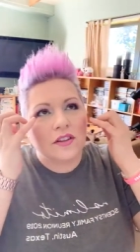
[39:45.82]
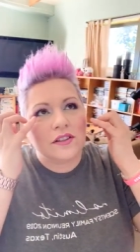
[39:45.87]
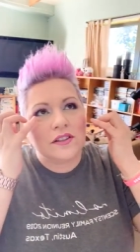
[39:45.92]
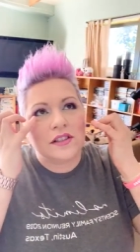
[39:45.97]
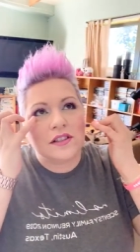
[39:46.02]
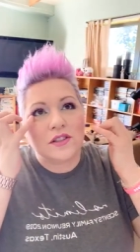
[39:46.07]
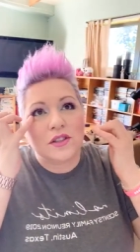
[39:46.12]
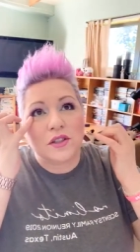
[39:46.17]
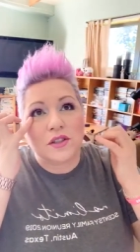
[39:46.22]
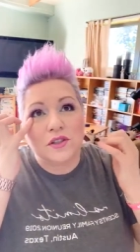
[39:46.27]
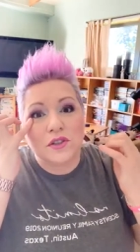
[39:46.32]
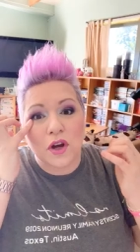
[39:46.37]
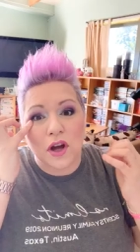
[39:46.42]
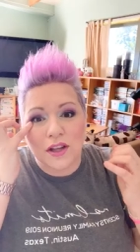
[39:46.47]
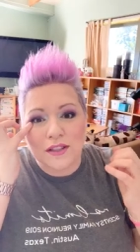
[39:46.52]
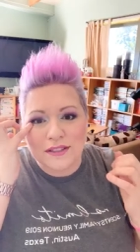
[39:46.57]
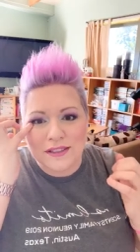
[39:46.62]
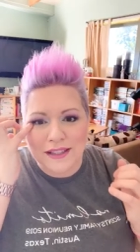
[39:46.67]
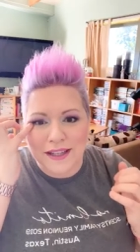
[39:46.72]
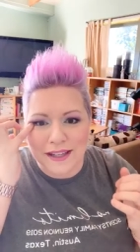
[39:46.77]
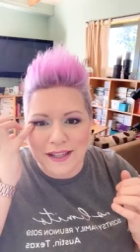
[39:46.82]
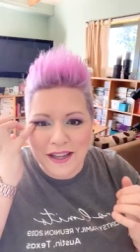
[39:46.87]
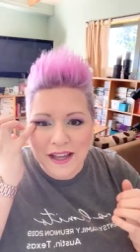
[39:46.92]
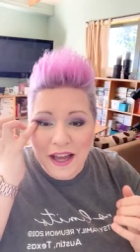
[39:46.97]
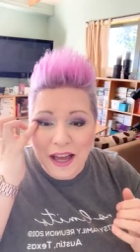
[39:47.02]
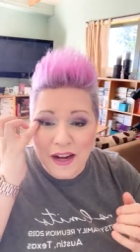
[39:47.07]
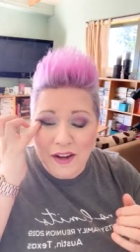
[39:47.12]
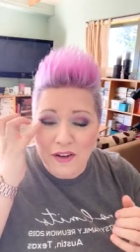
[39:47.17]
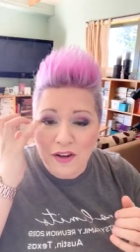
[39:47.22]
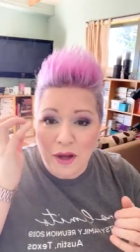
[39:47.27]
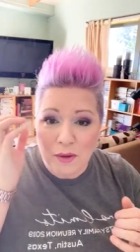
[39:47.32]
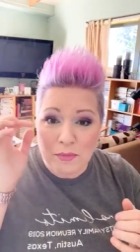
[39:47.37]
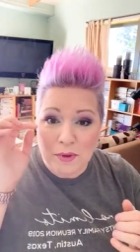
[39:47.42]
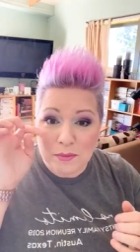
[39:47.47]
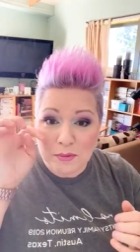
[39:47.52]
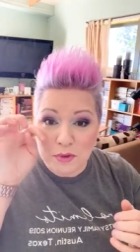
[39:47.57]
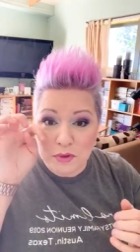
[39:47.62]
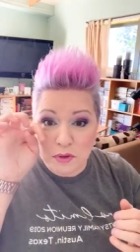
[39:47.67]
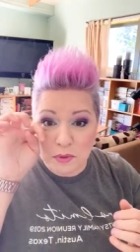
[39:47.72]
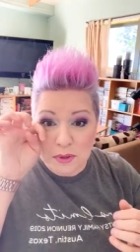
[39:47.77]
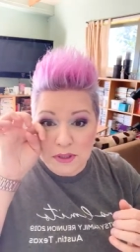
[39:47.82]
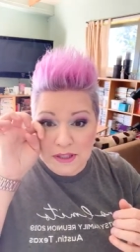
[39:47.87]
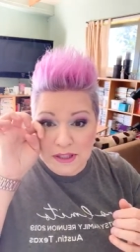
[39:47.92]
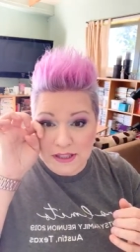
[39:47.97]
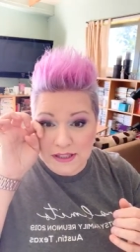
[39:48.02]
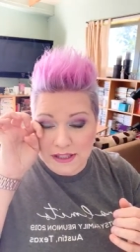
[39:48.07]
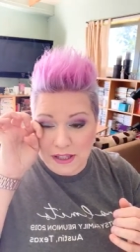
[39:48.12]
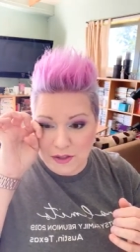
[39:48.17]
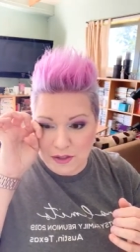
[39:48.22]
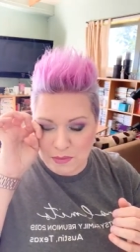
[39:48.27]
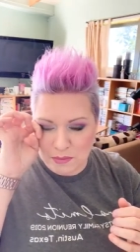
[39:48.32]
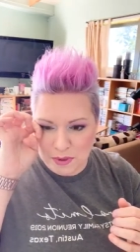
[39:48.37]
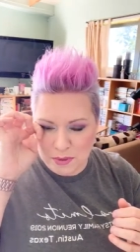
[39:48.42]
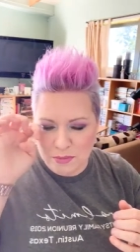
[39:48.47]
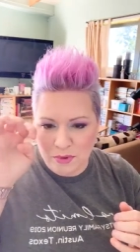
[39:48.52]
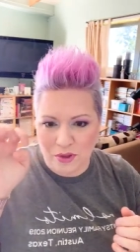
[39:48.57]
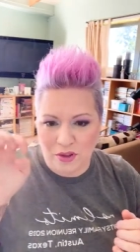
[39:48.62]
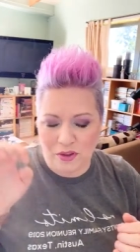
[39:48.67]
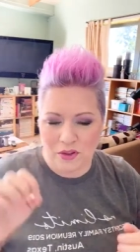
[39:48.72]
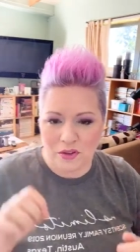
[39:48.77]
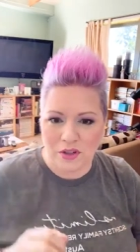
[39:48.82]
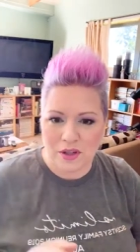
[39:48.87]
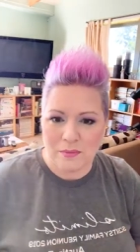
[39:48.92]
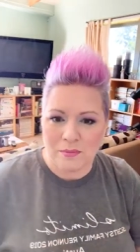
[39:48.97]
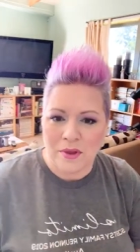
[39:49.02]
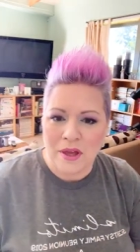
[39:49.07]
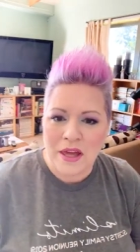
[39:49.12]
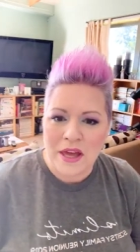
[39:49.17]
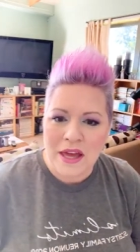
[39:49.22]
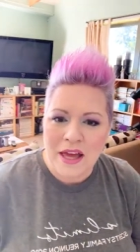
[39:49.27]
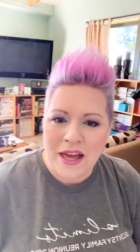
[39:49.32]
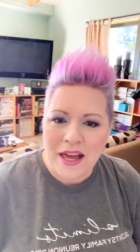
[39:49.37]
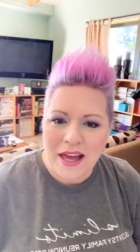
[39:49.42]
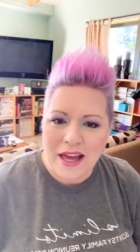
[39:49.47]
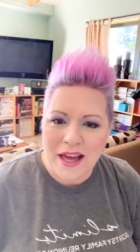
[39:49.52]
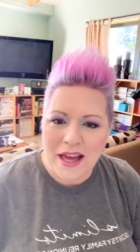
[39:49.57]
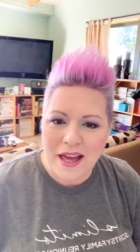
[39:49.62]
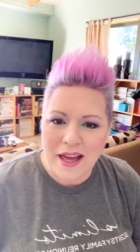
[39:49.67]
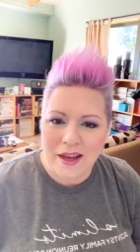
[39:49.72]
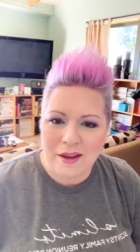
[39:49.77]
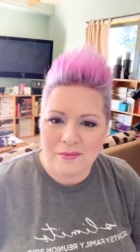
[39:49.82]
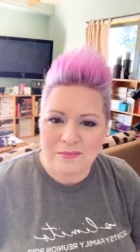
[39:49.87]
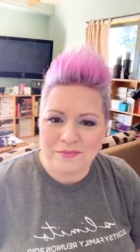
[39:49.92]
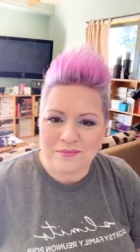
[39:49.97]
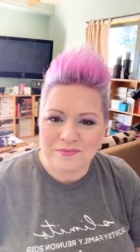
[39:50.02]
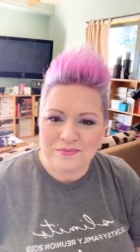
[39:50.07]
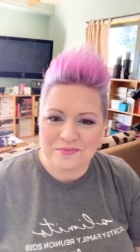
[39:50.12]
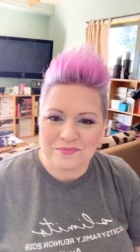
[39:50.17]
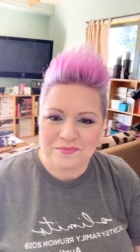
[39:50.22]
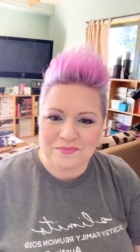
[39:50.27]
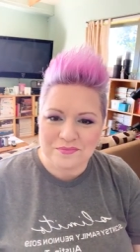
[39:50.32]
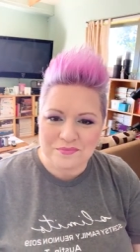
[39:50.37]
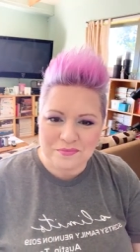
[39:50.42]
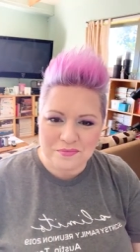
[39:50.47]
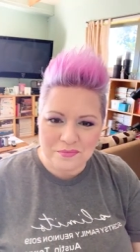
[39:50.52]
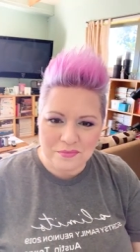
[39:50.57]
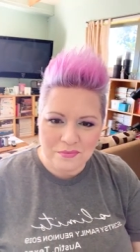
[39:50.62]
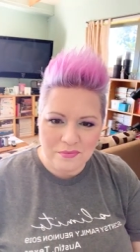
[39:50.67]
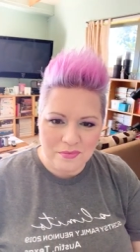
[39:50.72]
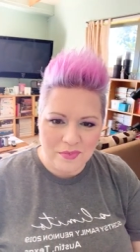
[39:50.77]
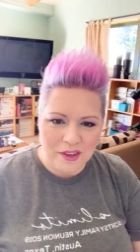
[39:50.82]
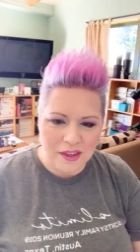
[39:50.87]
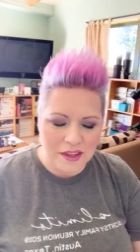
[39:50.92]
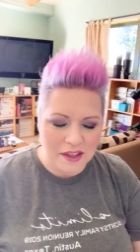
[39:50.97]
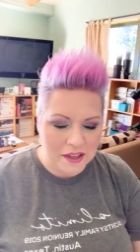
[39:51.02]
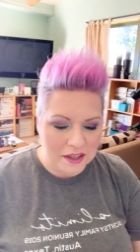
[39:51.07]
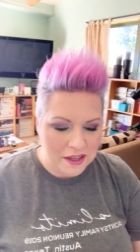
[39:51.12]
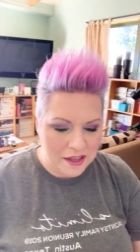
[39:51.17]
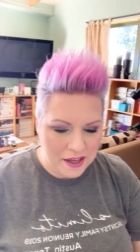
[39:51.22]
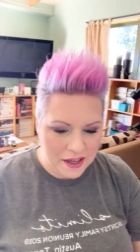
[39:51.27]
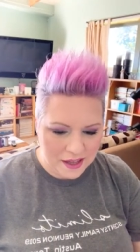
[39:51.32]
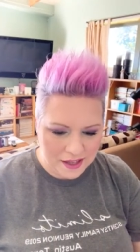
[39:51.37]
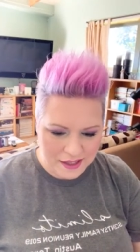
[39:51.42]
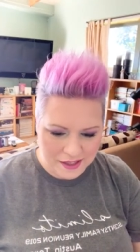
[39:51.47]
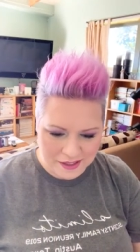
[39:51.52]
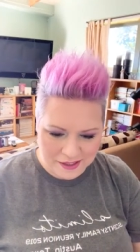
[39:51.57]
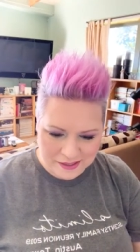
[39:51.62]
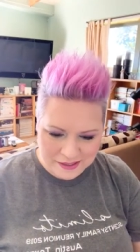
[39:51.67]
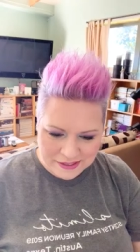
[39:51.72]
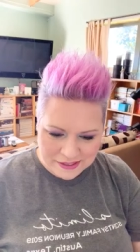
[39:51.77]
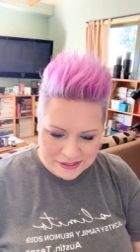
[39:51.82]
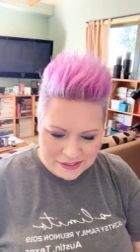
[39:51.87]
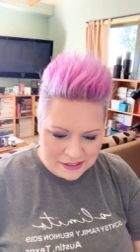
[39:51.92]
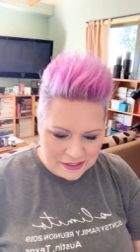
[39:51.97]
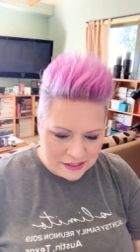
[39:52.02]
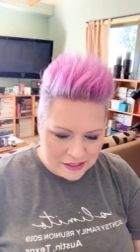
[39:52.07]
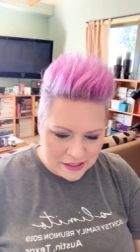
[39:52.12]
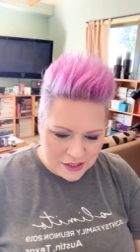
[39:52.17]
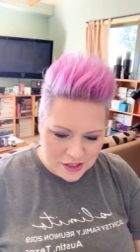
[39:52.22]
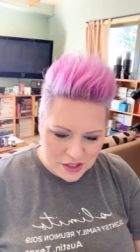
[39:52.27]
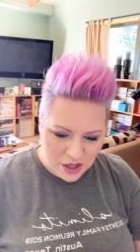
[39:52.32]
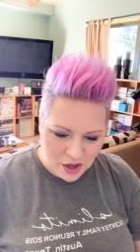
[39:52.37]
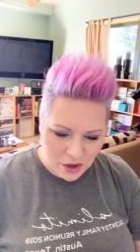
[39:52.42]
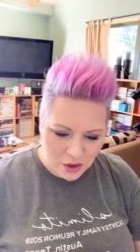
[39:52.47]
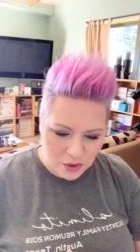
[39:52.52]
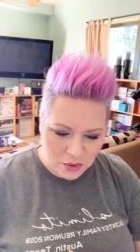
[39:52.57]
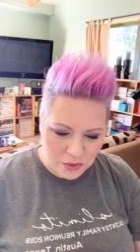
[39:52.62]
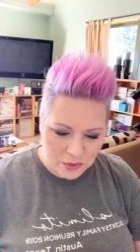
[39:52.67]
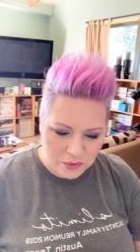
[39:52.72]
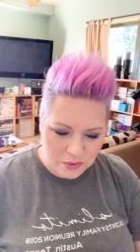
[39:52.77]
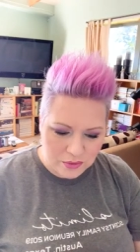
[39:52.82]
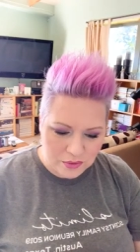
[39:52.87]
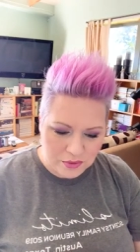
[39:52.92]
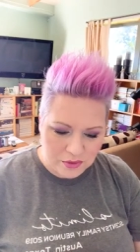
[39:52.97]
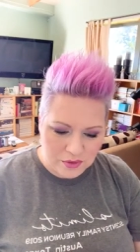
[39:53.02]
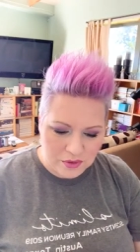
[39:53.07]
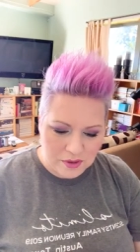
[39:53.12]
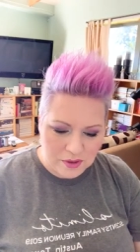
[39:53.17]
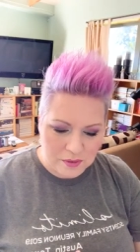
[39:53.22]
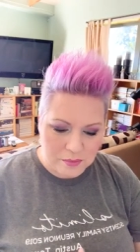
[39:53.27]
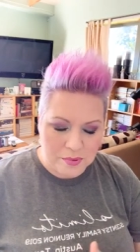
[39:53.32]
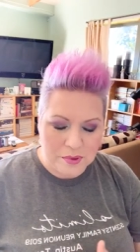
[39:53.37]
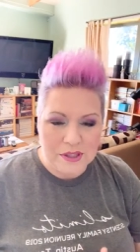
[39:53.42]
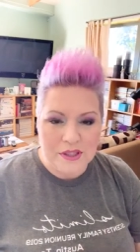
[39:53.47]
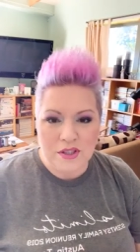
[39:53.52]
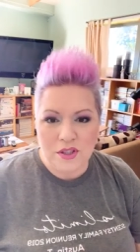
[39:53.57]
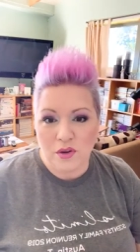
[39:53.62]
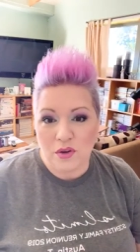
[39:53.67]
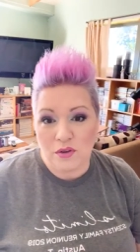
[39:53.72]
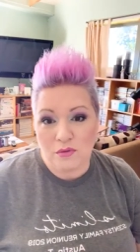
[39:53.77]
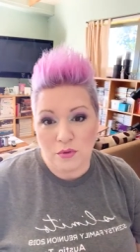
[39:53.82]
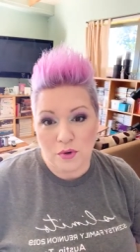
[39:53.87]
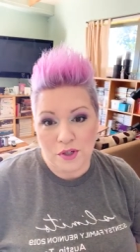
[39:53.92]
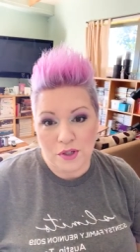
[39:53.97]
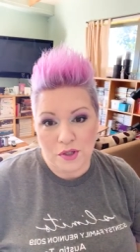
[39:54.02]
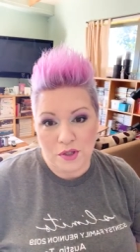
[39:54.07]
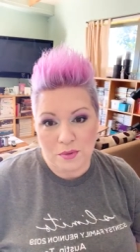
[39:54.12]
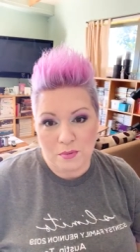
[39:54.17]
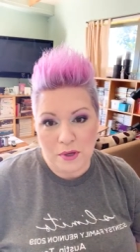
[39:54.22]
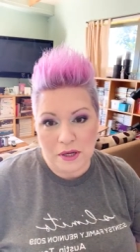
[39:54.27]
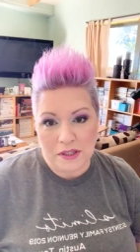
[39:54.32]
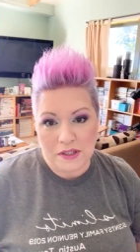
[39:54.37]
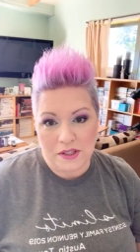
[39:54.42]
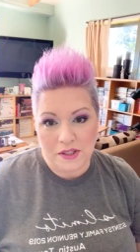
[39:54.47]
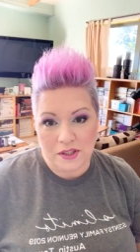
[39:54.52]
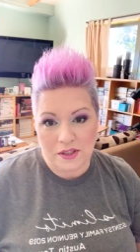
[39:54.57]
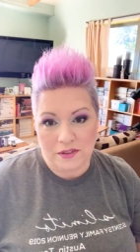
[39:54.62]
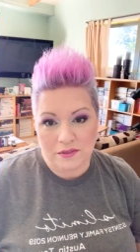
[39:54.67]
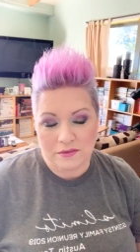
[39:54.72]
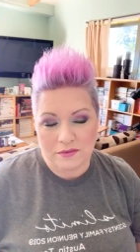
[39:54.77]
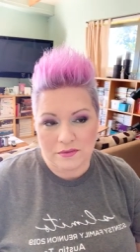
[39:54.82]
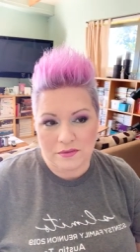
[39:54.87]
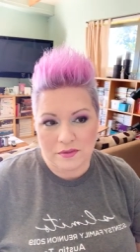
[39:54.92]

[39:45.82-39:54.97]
this is exhausting. I don't know how people do it with 6,000 people on their team. Um, God. So please don't avoid your sponsor.